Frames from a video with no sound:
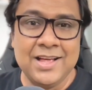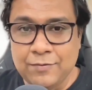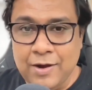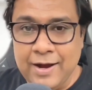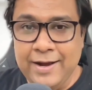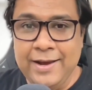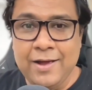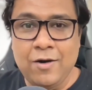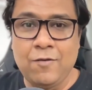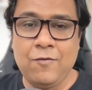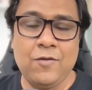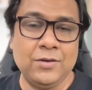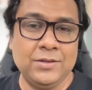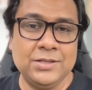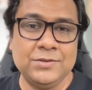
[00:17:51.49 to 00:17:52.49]
Idea
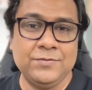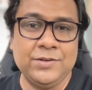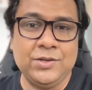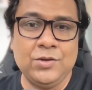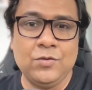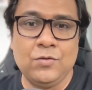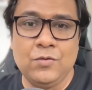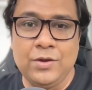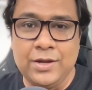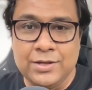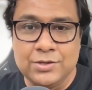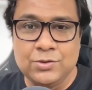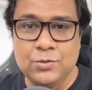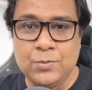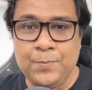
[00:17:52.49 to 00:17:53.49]
for this video
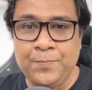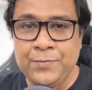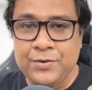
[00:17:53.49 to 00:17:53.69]
is to